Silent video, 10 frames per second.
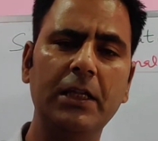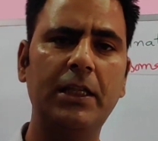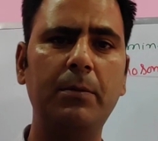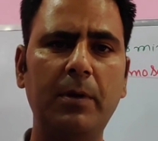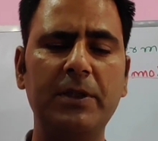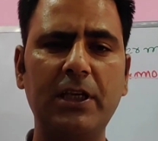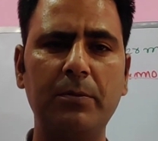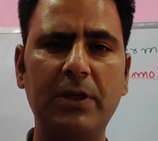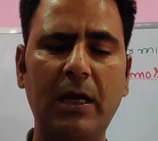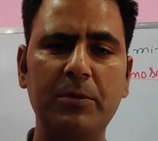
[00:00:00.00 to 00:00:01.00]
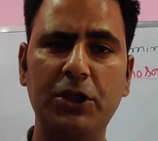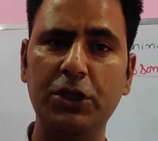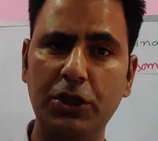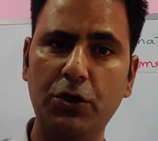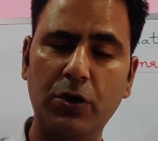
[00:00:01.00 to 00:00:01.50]
There may be sometimes
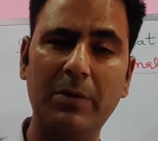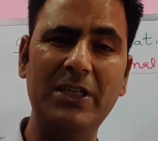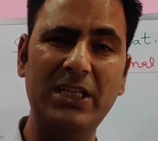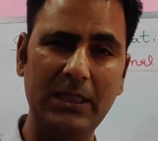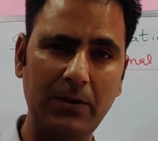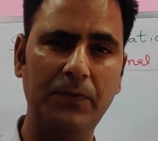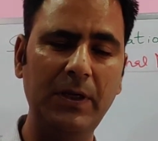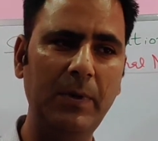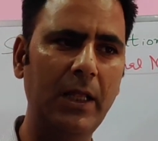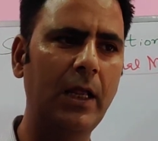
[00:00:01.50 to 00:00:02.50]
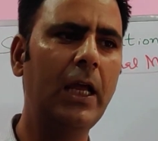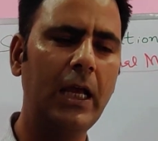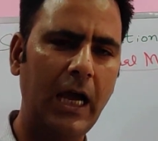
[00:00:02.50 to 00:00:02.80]
heterogamity in the female.